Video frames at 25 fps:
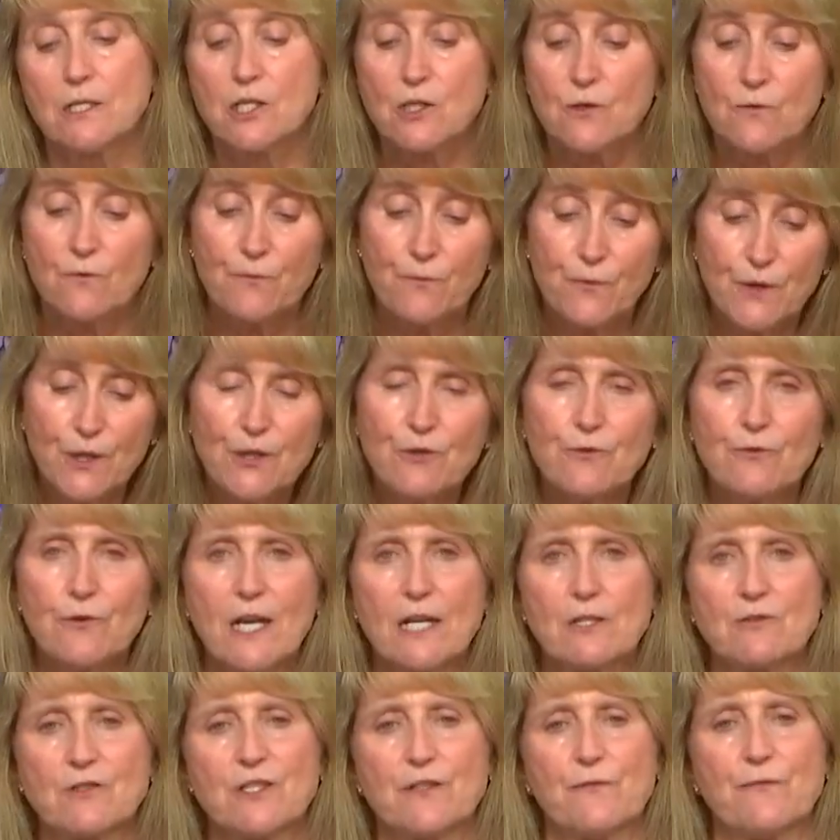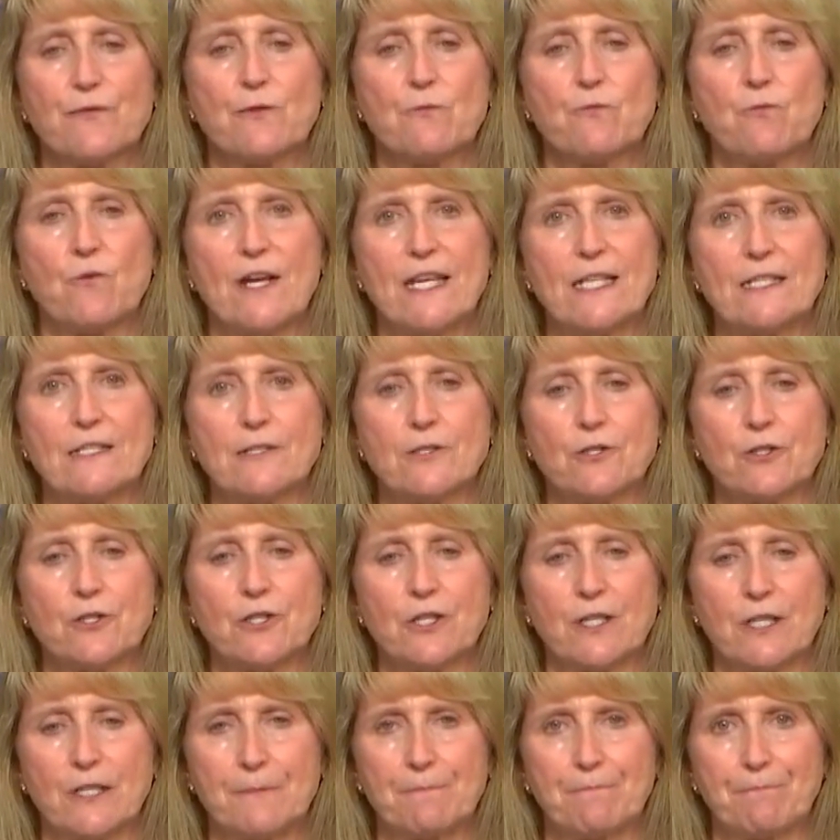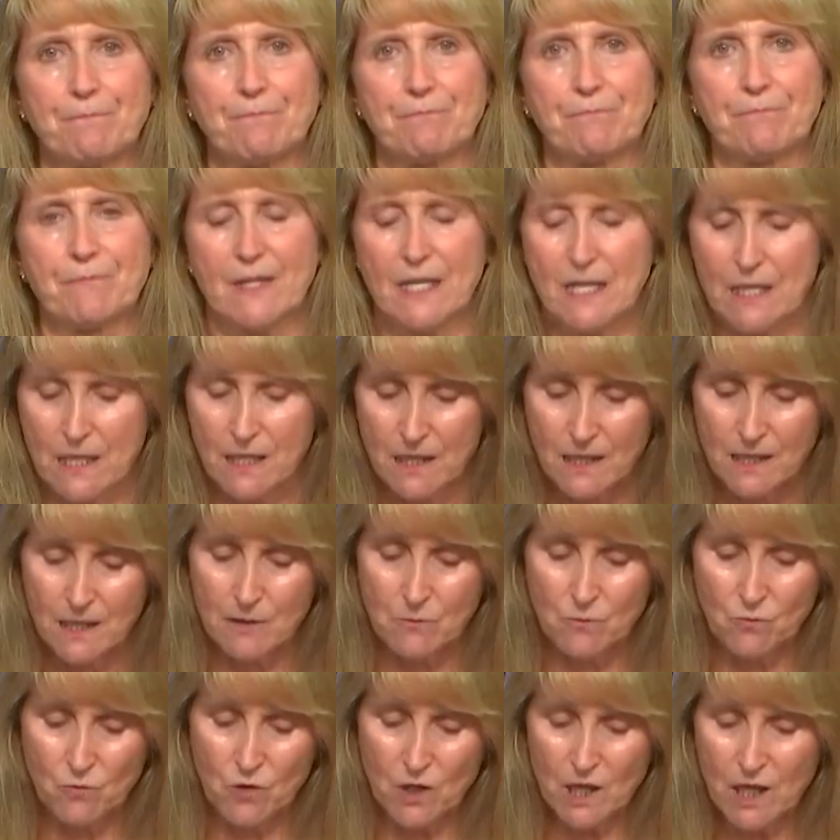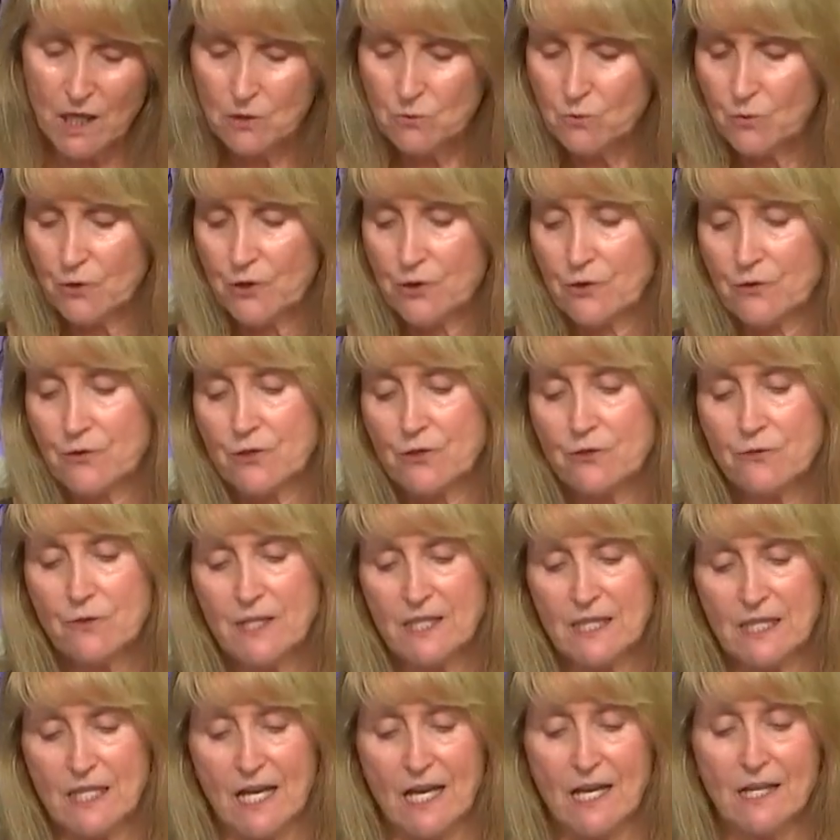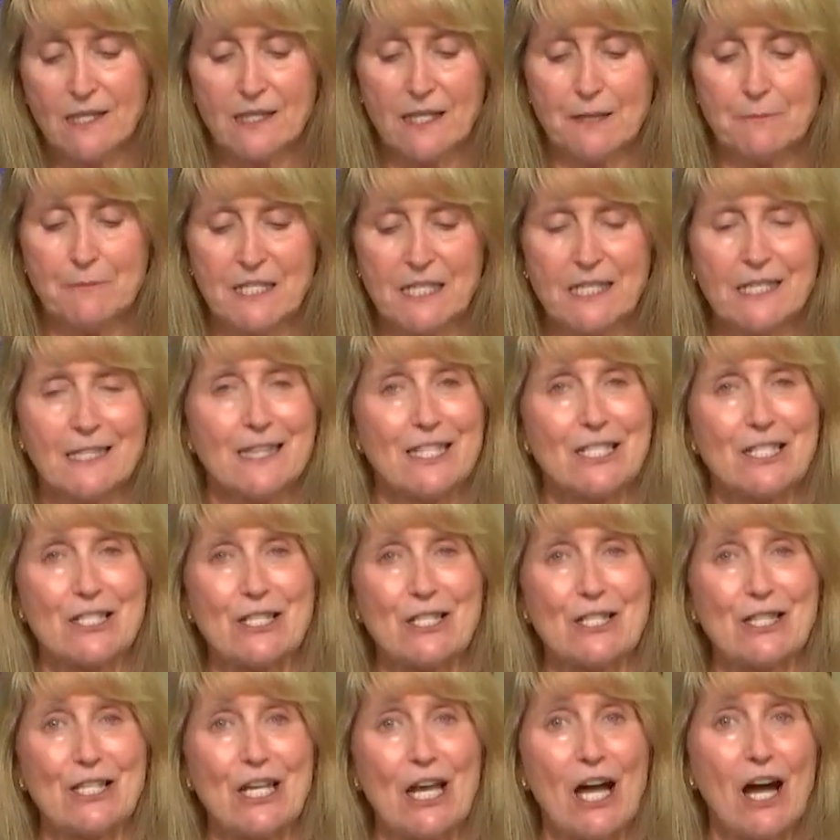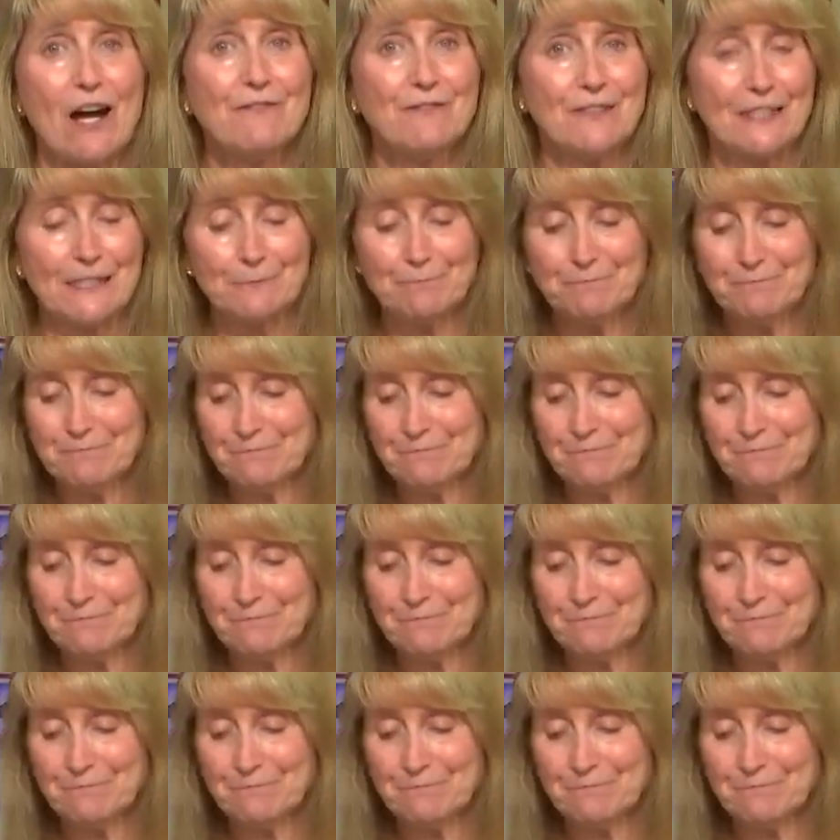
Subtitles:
figure out different ways to cook it. And while we're doing that, let me get this in the oven.